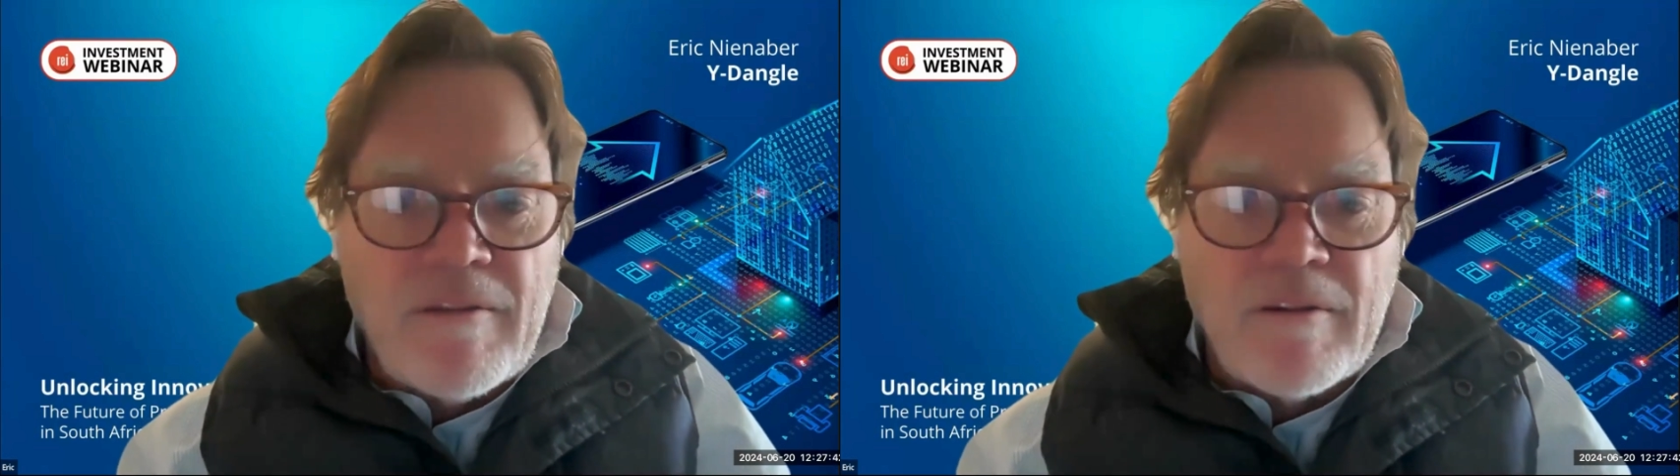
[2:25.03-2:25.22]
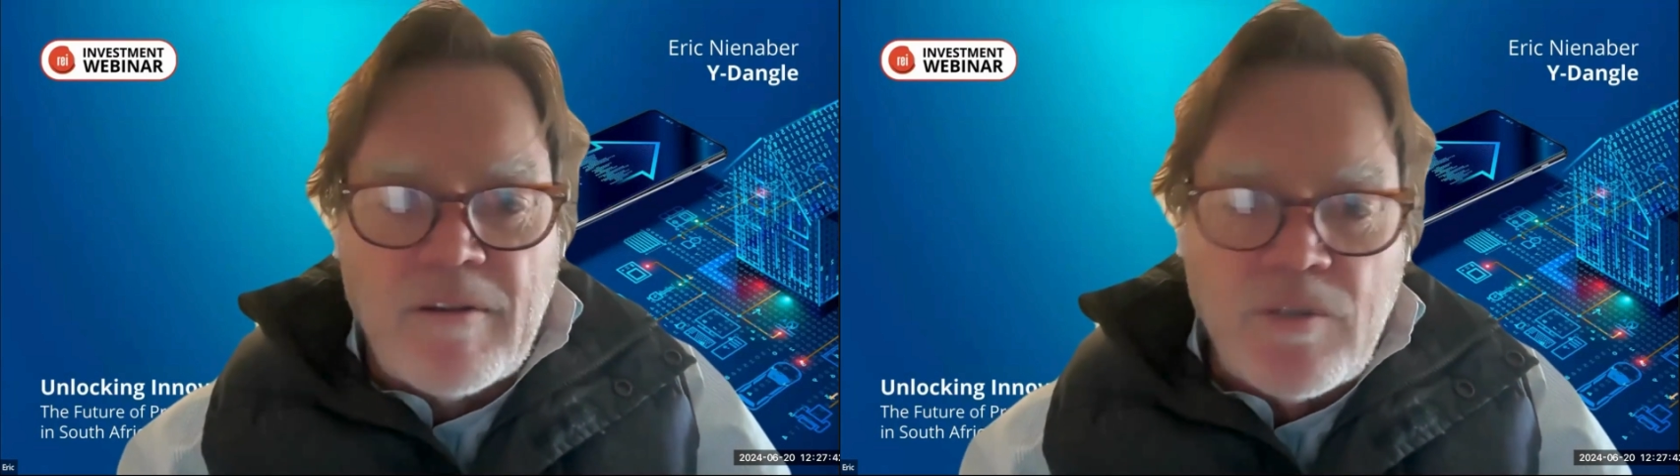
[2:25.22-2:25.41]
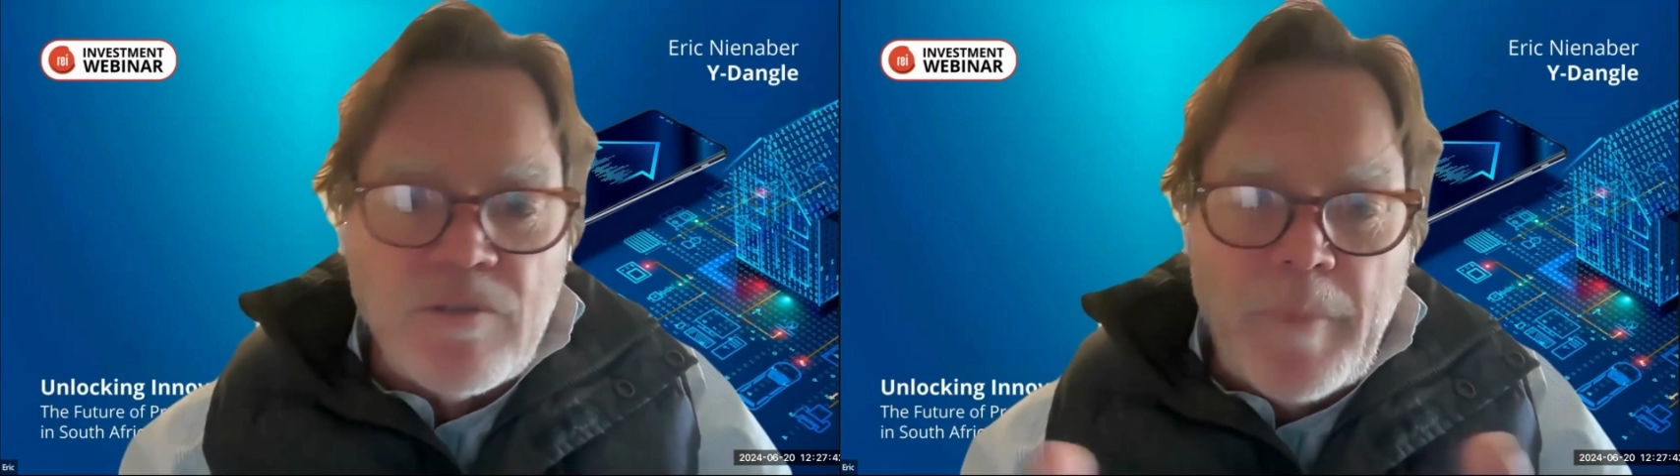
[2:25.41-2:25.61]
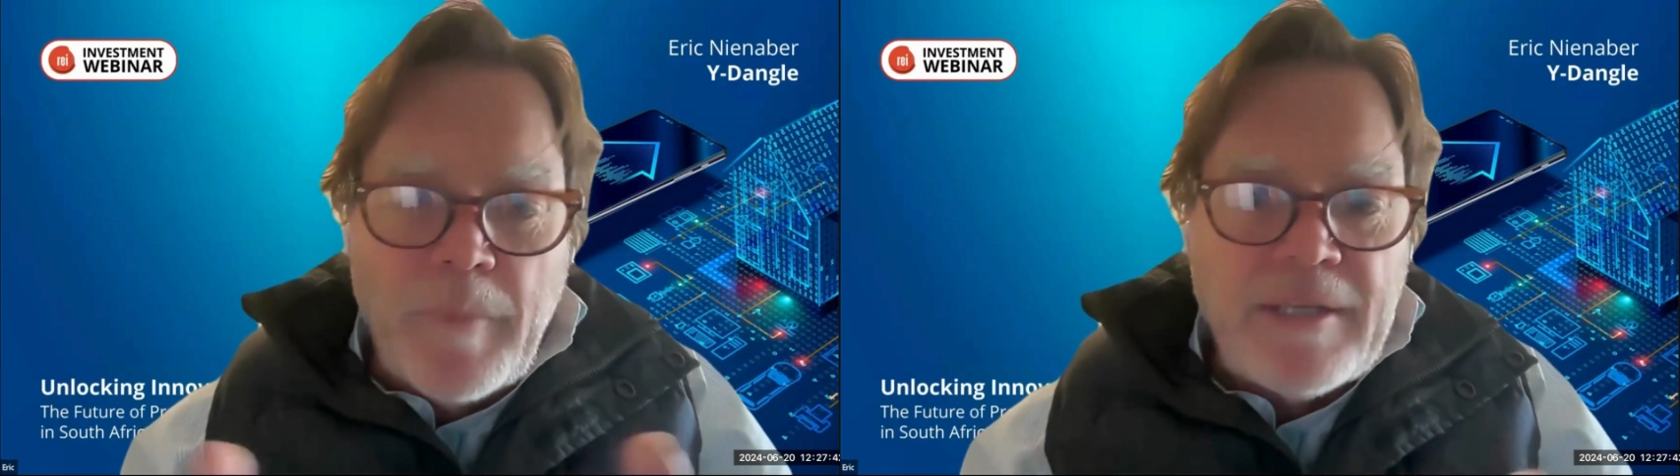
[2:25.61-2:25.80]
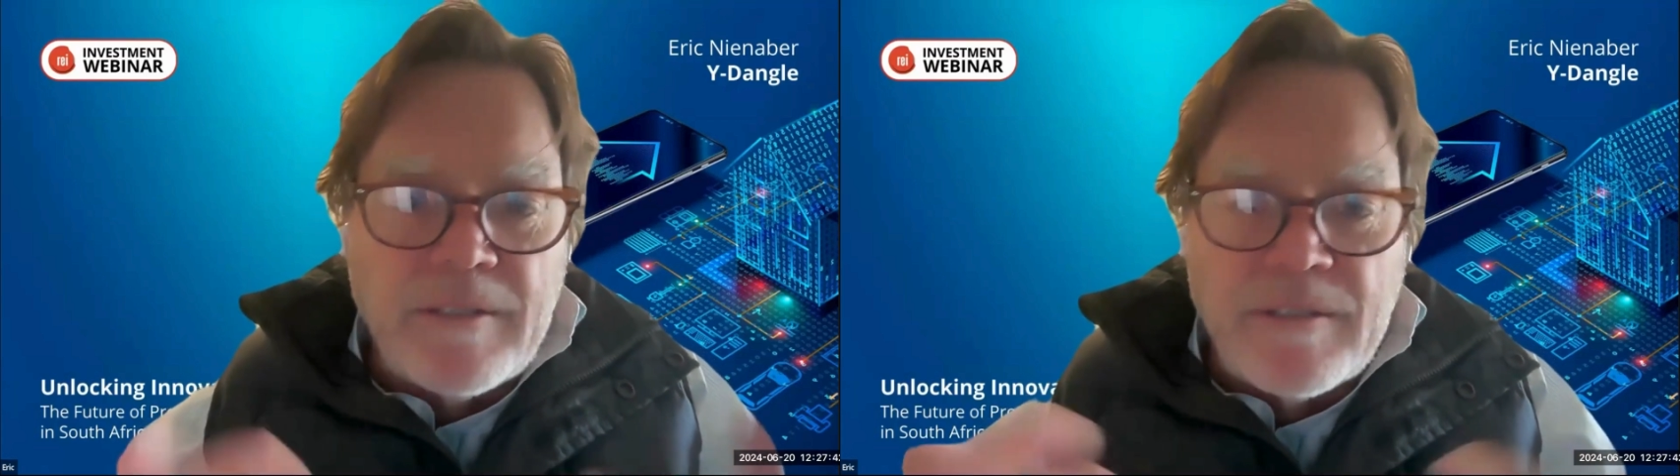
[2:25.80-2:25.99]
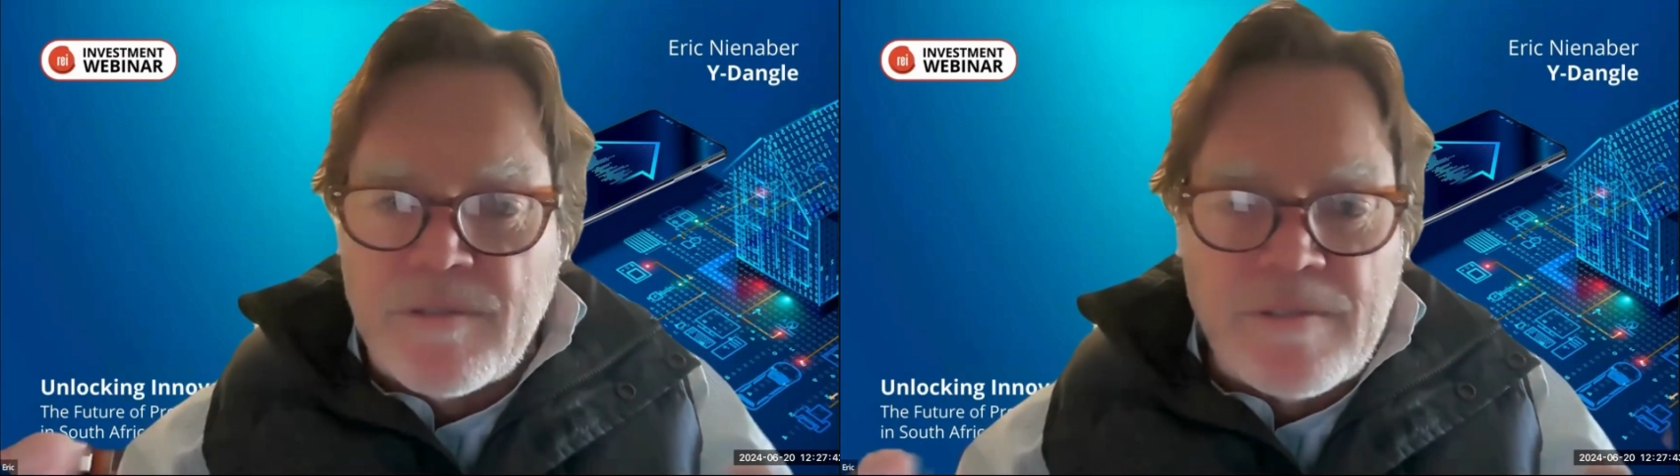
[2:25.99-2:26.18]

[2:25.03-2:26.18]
is there anything due for